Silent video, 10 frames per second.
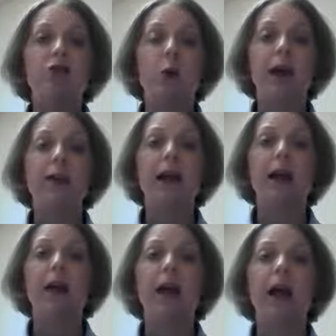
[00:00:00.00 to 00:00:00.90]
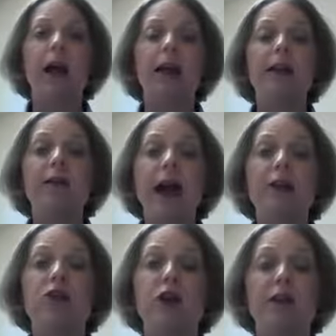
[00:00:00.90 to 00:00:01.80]
joint area, and then
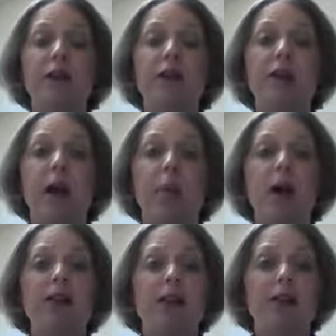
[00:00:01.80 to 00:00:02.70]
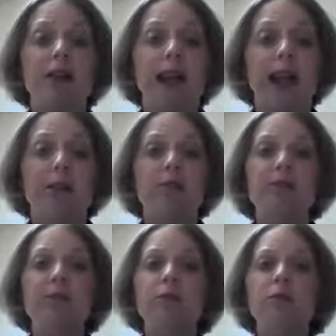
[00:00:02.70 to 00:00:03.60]
that surfaces up onto the skin.
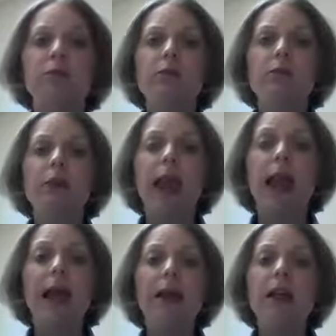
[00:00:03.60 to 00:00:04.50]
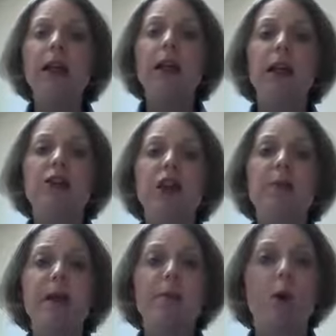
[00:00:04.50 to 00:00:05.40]
And it's going
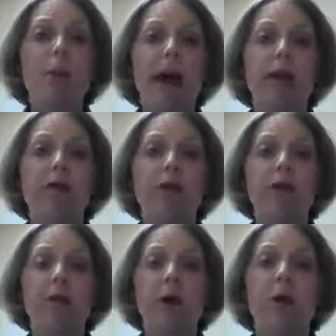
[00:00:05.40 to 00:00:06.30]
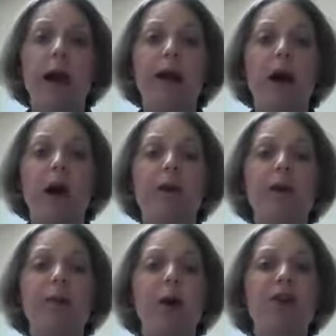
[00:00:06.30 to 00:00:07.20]
to be more painful to put weight on.
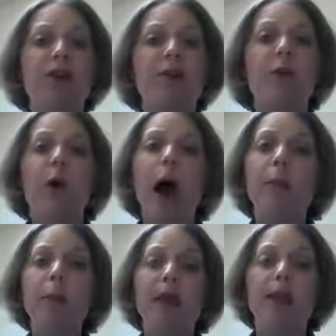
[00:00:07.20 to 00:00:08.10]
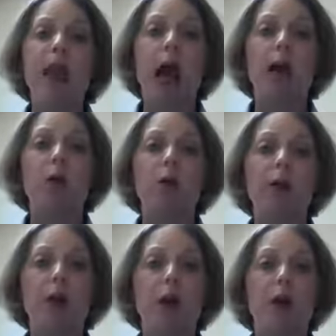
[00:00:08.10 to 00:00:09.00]
This person's probably not
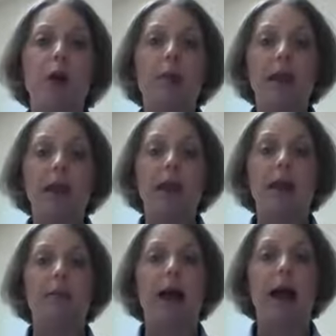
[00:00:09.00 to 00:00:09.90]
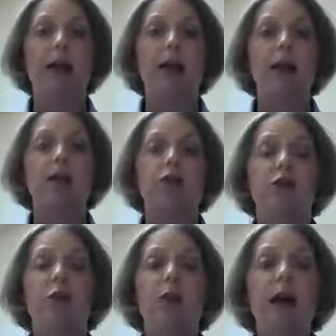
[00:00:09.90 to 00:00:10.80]
going to go immediately back
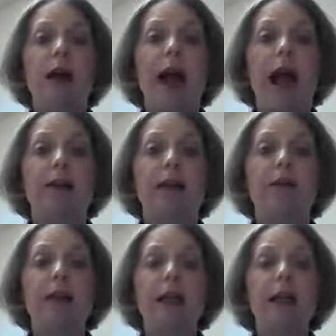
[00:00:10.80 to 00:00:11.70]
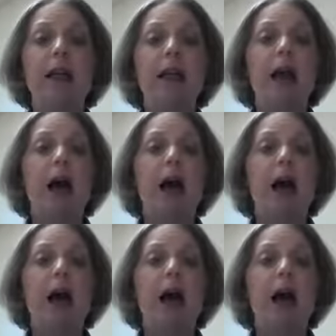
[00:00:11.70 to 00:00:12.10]
into activity,